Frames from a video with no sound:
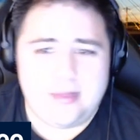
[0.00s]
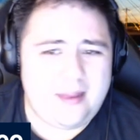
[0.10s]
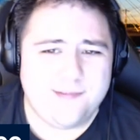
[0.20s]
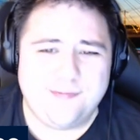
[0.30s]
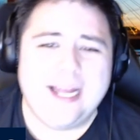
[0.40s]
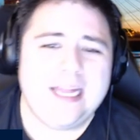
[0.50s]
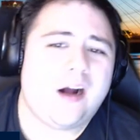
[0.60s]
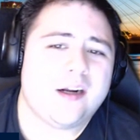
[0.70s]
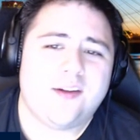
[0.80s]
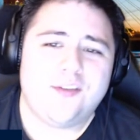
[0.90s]
Find
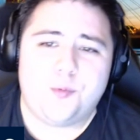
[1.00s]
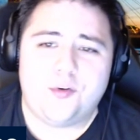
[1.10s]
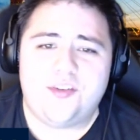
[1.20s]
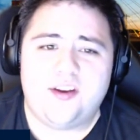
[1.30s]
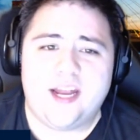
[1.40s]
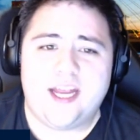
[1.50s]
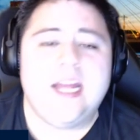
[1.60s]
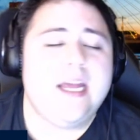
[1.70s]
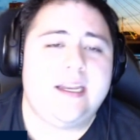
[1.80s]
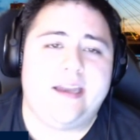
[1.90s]
Locked On Sports Today,
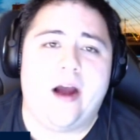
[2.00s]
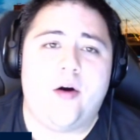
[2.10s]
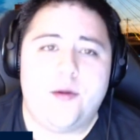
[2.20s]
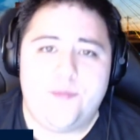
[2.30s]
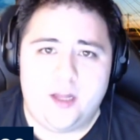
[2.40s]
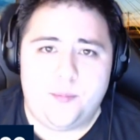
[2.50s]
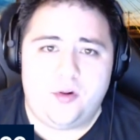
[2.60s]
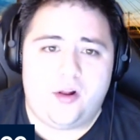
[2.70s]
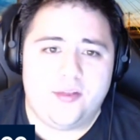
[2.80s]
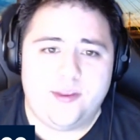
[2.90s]
now
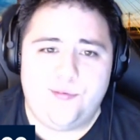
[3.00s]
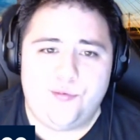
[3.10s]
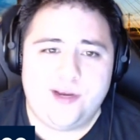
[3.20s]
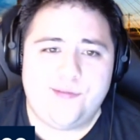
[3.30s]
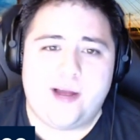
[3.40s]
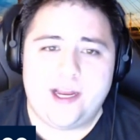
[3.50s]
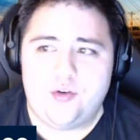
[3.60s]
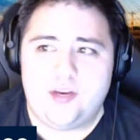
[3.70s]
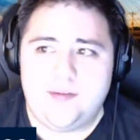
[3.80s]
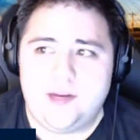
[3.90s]
available on the free Fire
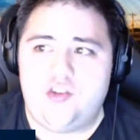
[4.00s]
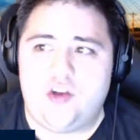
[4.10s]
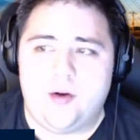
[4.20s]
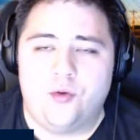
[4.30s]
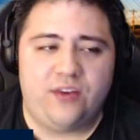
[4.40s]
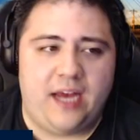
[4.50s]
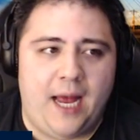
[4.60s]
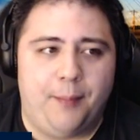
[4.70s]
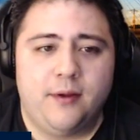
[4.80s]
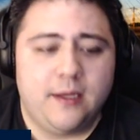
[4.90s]
TV channels
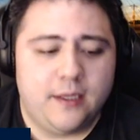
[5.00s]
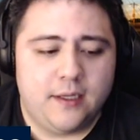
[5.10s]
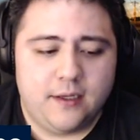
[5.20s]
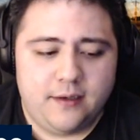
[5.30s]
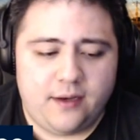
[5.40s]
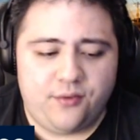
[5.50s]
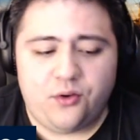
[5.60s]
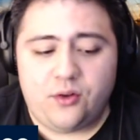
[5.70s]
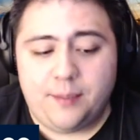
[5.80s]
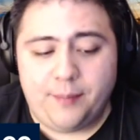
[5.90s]
app. Now,
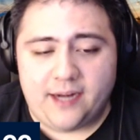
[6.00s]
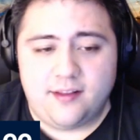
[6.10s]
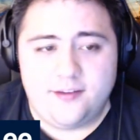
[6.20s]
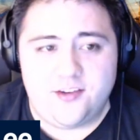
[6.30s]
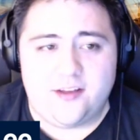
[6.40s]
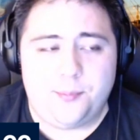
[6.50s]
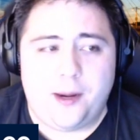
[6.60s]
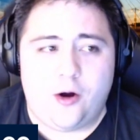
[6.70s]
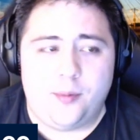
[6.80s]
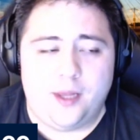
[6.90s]
circling back to the Jets'
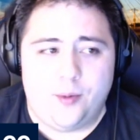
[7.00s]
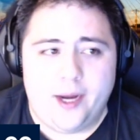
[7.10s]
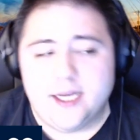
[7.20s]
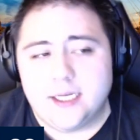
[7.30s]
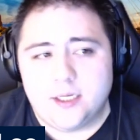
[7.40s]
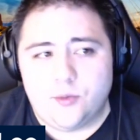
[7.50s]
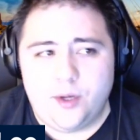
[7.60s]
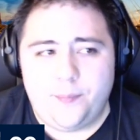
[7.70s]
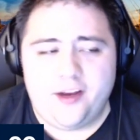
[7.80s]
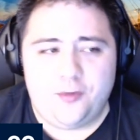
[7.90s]
power play, right?
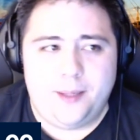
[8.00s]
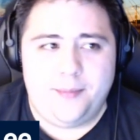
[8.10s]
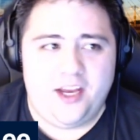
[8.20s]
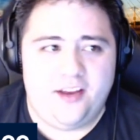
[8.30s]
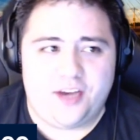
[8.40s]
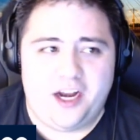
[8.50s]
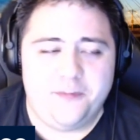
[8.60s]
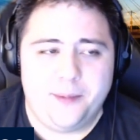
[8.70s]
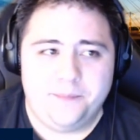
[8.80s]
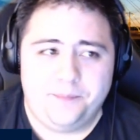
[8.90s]
Winnipeg's PP has kind
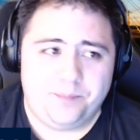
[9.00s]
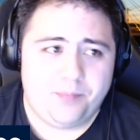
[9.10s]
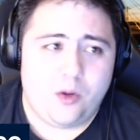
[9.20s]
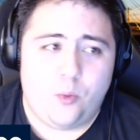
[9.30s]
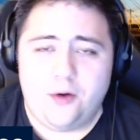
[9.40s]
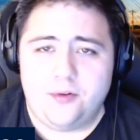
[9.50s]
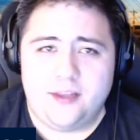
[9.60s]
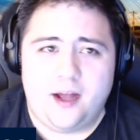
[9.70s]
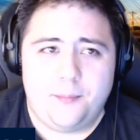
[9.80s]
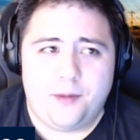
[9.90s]
of been, well,
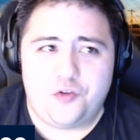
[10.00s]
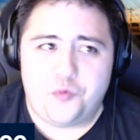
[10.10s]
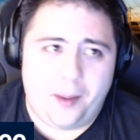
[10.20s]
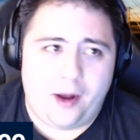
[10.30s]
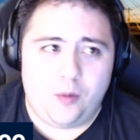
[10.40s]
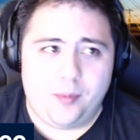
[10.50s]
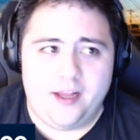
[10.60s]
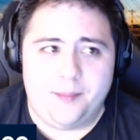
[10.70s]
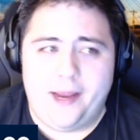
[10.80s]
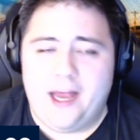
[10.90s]
not much of a power play
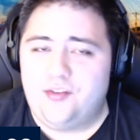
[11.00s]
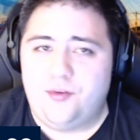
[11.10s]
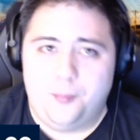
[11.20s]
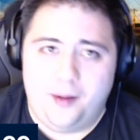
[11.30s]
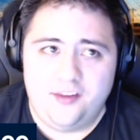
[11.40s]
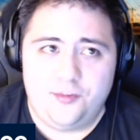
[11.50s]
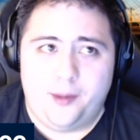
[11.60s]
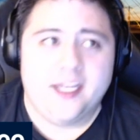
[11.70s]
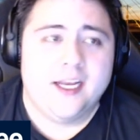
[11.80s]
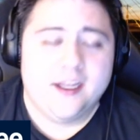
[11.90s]
the past few months,
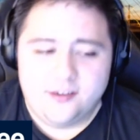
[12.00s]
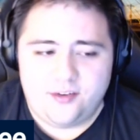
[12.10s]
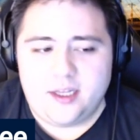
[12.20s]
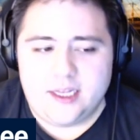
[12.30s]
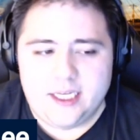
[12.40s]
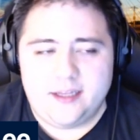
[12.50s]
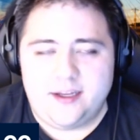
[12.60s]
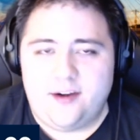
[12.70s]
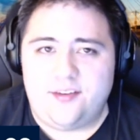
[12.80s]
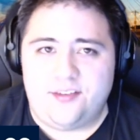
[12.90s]
but suddenly
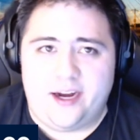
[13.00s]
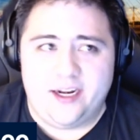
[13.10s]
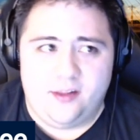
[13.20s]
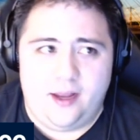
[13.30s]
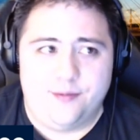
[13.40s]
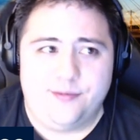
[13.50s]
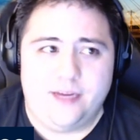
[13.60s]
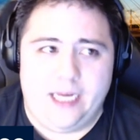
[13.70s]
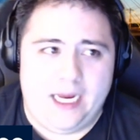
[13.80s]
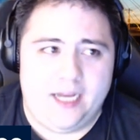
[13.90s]
there's a sign of life.
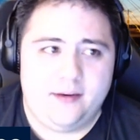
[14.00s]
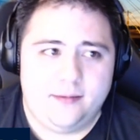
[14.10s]
And